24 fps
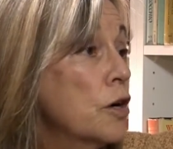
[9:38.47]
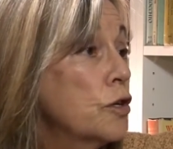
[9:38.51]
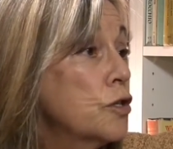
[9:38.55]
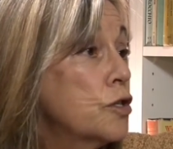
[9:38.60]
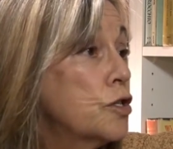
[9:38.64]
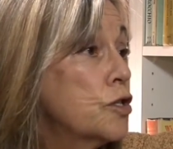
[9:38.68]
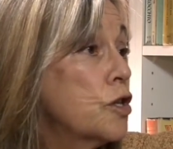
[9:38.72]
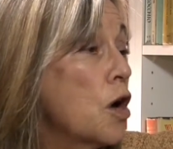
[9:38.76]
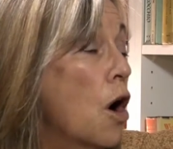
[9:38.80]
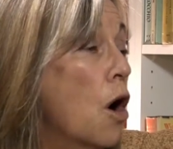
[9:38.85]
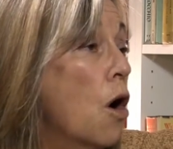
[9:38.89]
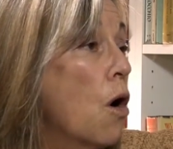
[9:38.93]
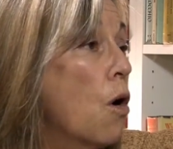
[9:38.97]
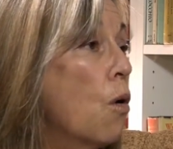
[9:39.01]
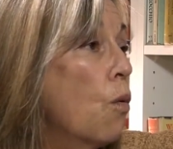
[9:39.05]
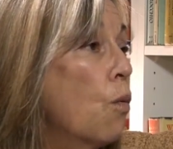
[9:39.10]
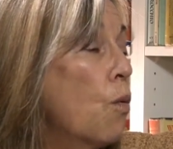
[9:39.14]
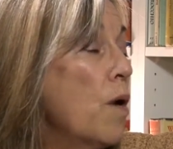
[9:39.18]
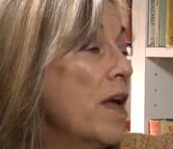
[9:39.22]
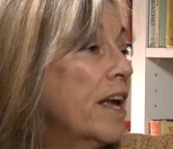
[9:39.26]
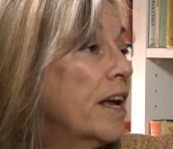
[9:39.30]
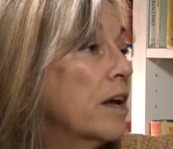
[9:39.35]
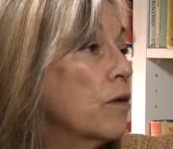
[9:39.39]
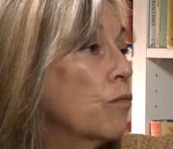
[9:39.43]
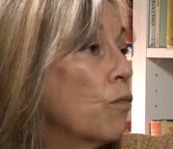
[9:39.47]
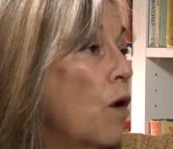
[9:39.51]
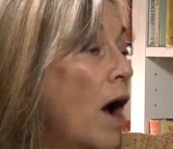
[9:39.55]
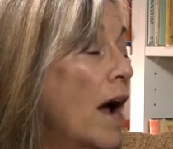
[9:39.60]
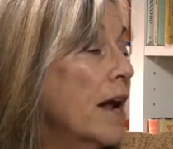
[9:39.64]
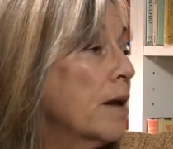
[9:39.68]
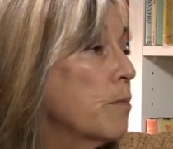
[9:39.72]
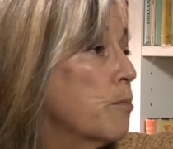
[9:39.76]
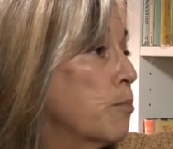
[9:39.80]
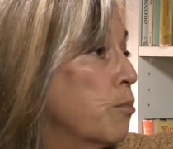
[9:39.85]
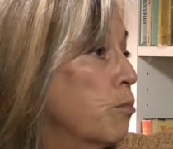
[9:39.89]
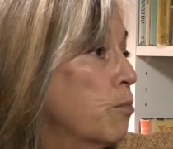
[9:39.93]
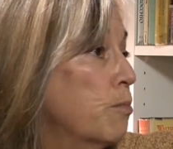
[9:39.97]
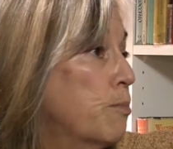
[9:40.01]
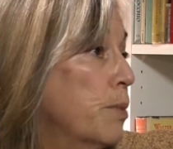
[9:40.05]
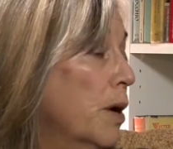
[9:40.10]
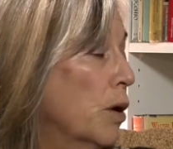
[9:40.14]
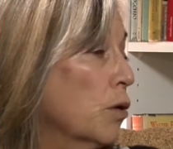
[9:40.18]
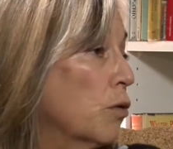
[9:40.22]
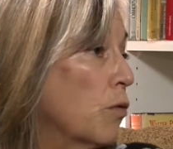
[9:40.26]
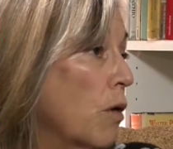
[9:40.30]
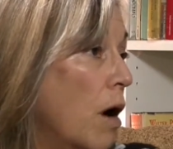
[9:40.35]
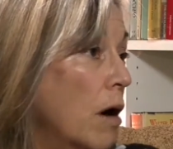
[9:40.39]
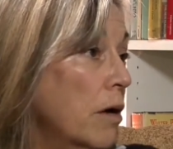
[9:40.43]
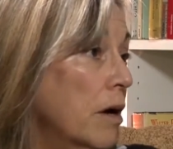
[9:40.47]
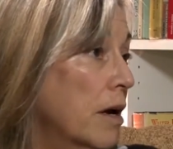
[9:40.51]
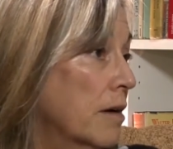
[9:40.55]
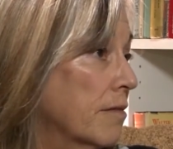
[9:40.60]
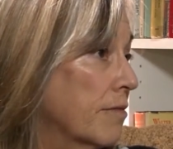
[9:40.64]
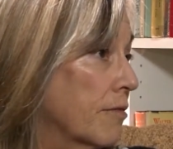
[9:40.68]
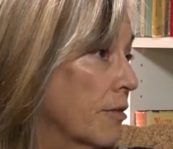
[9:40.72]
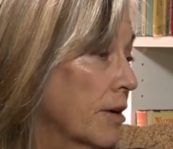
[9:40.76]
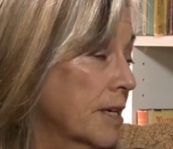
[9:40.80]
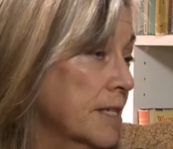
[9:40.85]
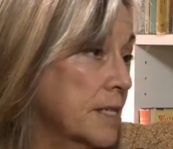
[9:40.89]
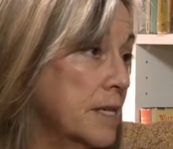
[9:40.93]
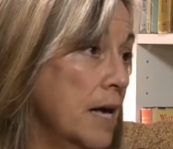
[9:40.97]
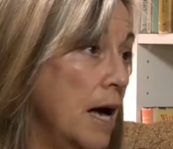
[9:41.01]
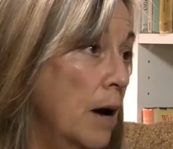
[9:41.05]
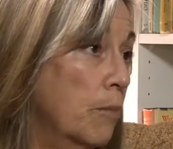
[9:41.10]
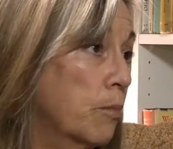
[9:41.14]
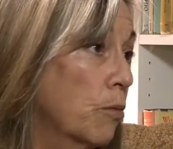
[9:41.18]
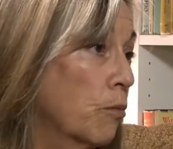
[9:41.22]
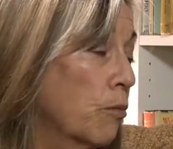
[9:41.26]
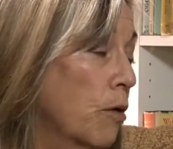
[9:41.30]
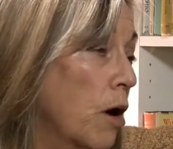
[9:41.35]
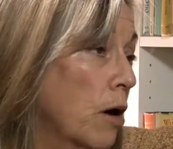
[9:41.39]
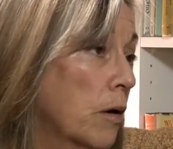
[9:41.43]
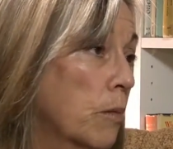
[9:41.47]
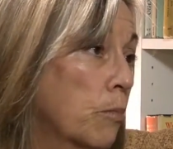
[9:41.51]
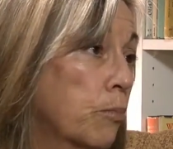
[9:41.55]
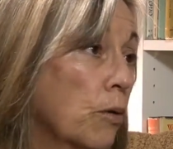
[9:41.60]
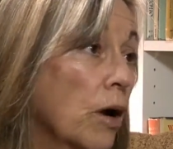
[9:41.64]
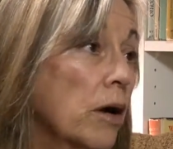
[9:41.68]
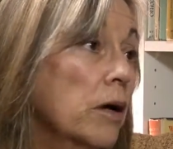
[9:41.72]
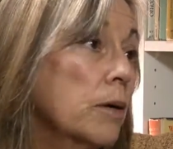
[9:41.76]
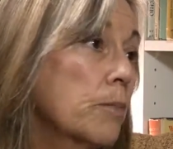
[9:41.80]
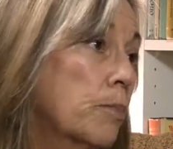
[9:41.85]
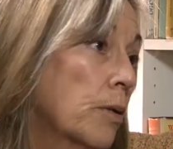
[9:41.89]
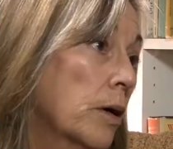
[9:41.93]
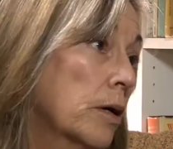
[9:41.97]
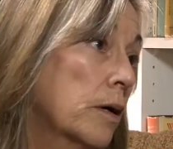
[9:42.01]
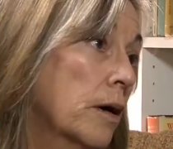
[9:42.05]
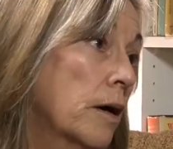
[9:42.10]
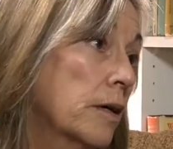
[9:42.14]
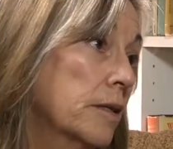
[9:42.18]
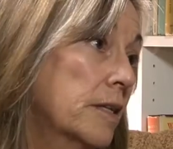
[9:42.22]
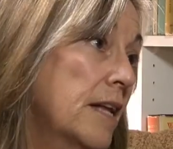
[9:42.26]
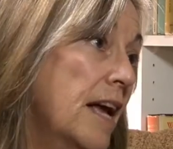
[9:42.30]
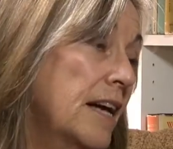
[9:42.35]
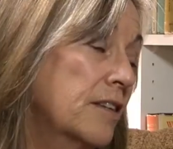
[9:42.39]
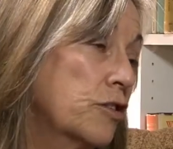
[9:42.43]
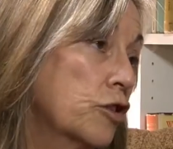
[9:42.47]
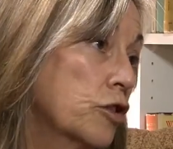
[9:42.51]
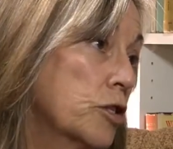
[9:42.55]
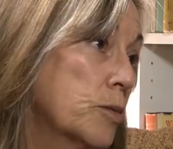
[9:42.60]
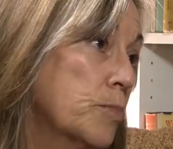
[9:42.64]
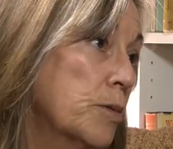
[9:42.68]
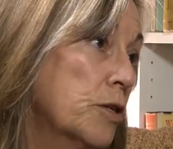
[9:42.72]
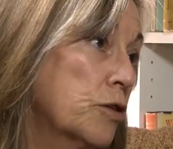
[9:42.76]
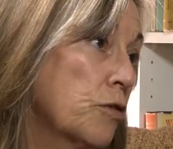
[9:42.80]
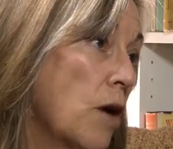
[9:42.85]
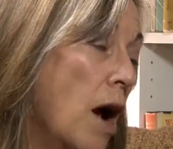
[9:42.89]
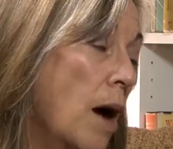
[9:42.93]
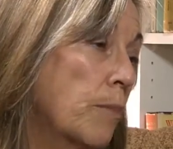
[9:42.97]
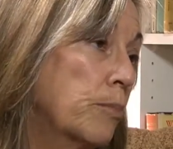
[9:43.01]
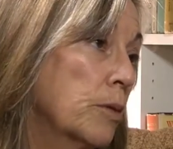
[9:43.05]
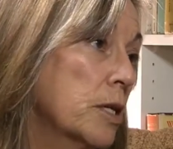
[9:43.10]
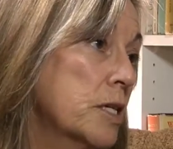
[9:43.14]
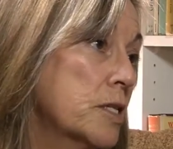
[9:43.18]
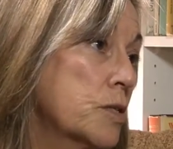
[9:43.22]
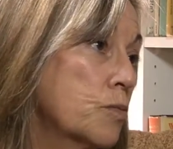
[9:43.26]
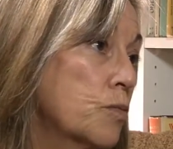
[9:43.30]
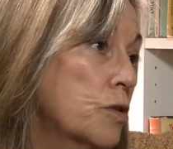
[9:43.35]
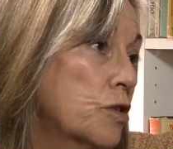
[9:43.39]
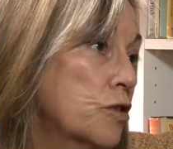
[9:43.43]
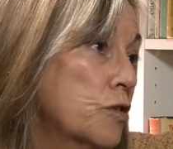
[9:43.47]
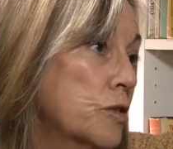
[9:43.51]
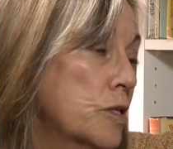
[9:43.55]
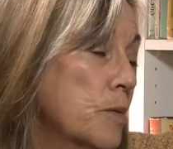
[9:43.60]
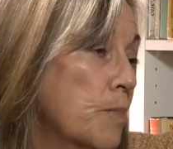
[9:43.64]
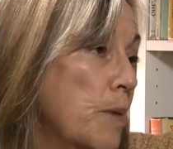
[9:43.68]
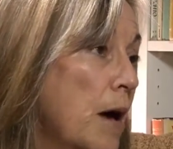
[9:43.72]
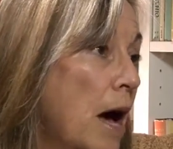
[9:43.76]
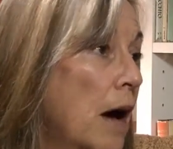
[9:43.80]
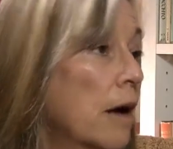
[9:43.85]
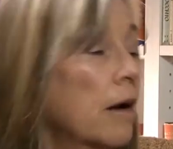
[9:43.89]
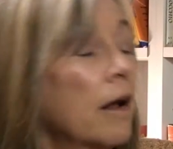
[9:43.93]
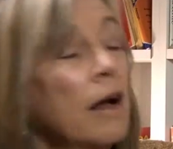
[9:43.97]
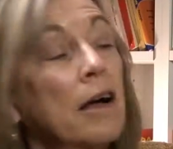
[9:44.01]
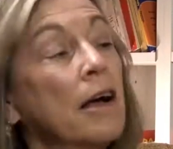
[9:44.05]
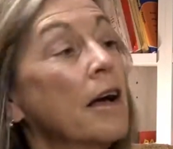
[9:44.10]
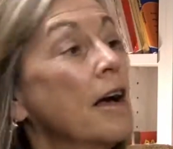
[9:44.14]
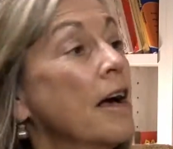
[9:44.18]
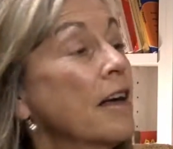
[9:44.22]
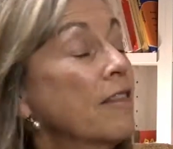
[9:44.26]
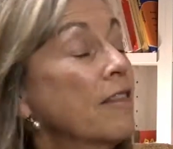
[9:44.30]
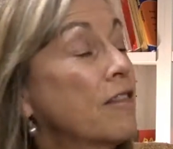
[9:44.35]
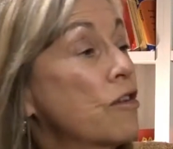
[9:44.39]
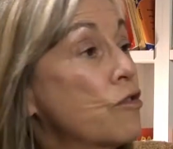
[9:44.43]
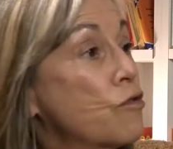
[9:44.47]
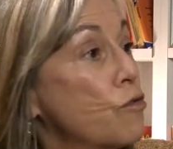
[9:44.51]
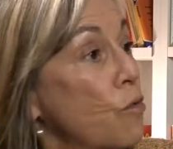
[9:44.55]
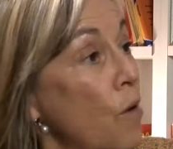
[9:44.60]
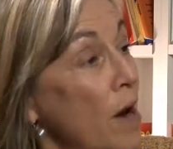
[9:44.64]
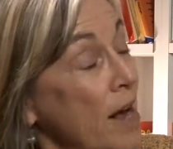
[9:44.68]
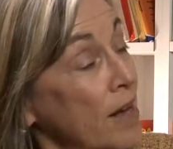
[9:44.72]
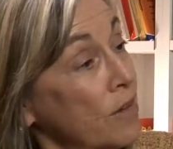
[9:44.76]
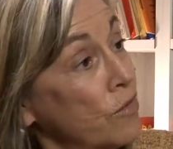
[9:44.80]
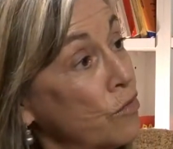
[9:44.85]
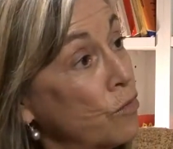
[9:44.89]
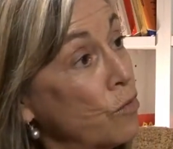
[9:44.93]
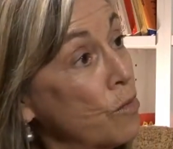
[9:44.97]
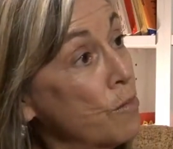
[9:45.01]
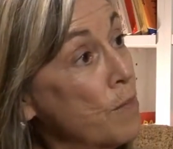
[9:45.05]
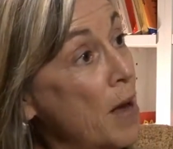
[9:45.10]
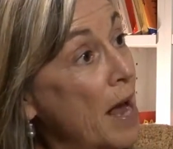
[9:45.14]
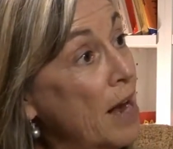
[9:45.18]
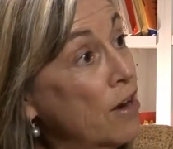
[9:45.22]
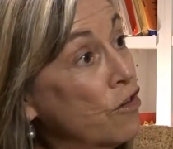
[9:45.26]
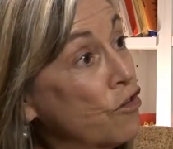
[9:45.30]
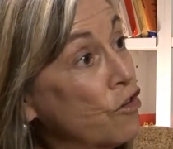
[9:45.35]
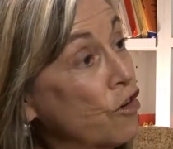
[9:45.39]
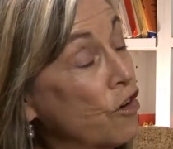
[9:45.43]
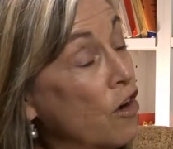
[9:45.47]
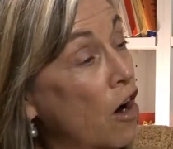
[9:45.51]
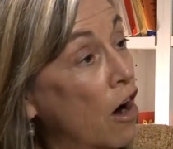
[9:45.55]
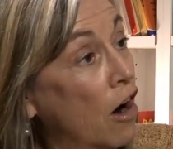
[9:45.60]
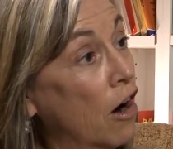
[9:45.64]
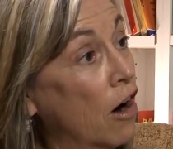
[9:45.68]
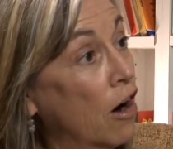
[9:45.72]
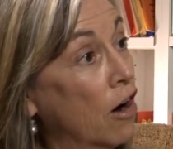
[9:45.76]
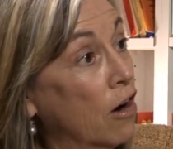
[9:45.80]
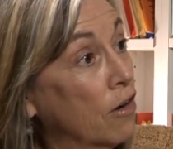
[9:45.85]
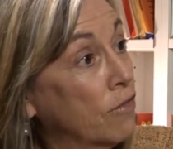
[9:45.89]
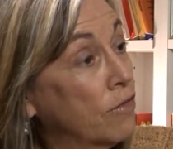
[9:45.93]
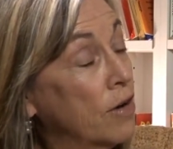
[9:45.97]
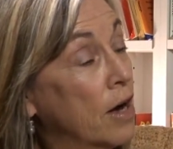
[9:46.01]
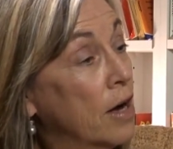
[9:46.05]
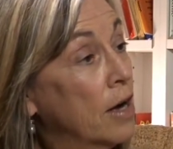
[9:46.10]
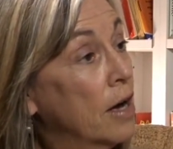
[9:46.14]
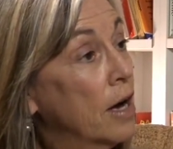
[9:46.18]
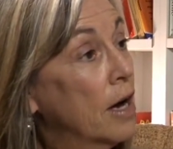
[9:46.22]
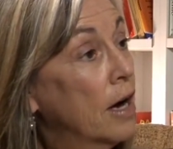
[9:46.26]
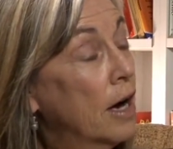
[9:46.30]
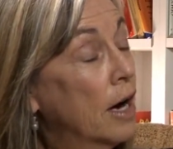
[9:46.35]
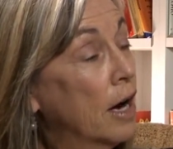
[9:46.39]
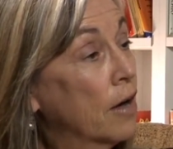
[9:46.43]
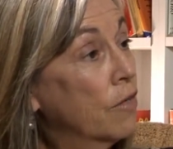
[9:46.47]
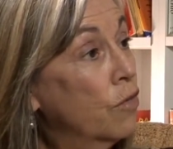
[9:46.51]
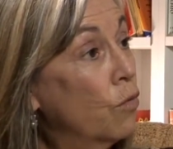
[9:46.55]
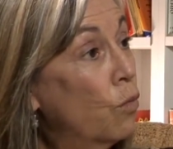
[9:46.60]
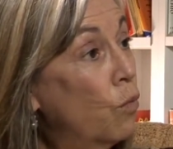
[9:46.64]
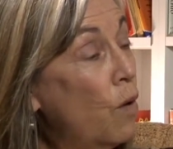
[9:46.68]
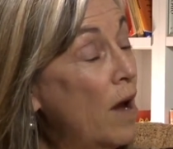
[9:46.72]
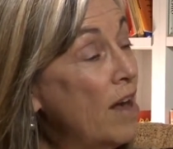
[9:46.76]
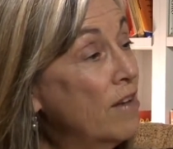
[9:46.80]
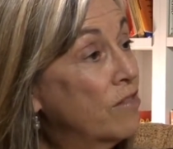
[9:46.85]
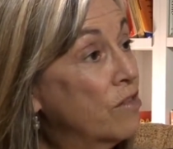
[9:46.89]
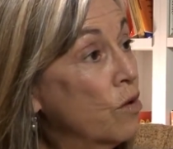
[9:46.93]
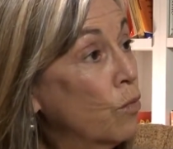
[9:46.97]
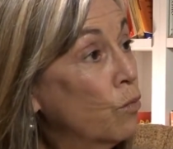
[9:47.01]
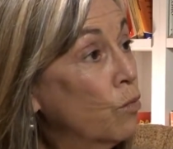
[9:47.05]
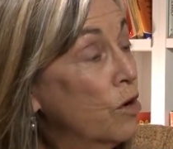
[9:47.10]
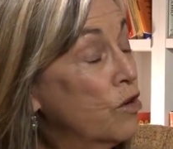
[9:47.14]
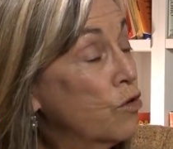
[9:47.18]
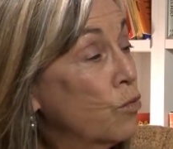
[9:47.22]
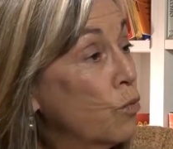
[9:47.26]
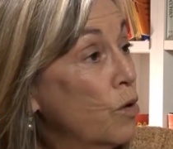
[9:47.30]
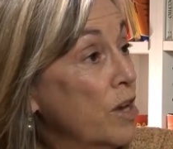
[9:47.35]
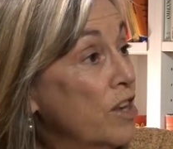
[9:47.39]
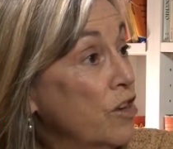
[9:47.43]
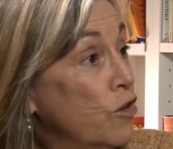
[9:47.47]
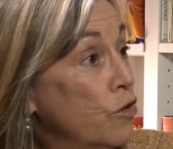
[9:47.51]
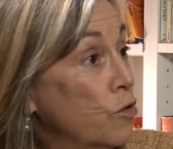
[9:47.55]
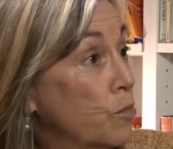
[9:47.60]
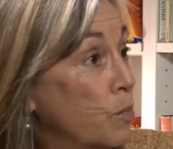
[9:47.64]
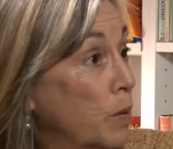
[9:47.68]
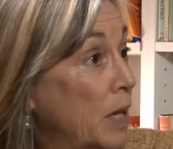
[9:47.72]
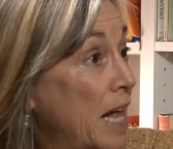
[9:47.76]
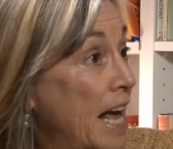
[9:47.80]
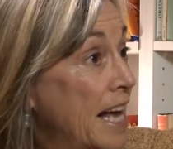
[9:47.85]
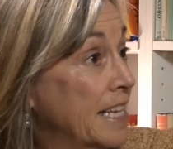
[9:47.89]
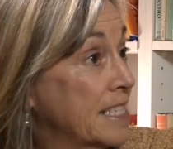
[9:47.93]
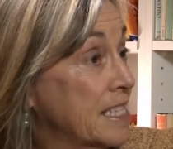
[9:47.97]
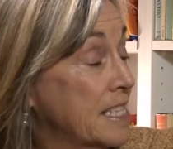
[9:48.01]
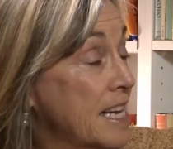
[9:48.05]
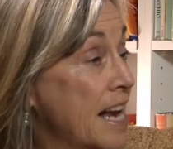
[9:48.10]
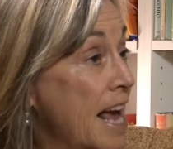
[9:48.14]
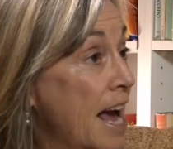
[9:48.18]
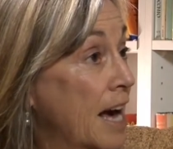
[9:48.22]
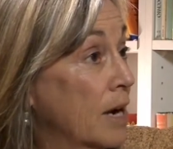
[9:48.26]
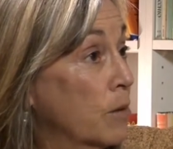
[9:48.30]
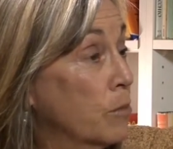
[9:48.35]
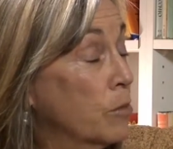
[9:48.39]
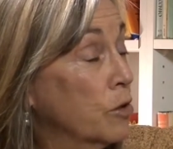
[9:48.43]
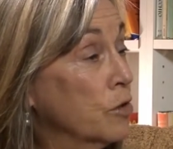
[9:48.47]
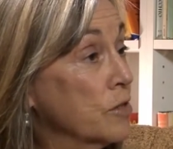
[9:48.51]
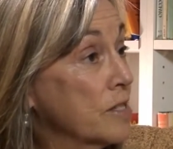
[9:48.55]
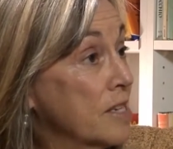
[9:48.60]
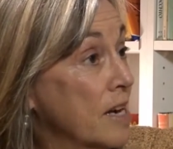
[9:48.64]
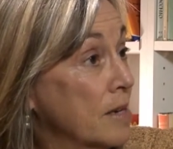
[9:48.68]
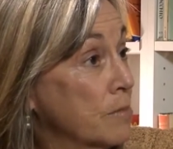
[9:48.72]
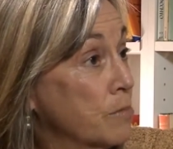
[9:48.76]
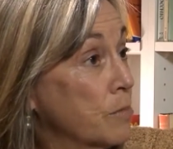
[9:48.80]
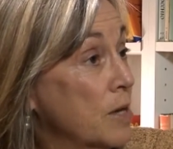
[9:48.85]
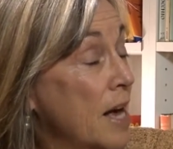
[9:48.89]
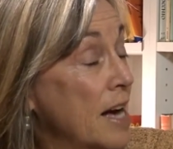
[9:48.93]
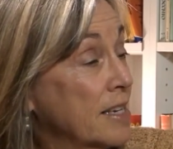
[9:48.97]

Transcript: So we can write, Bill Cronon, for example, wrote a brilliant book called Nature's Metropolis, which is about the transformation of uh, the ways in which we use plants and animals as,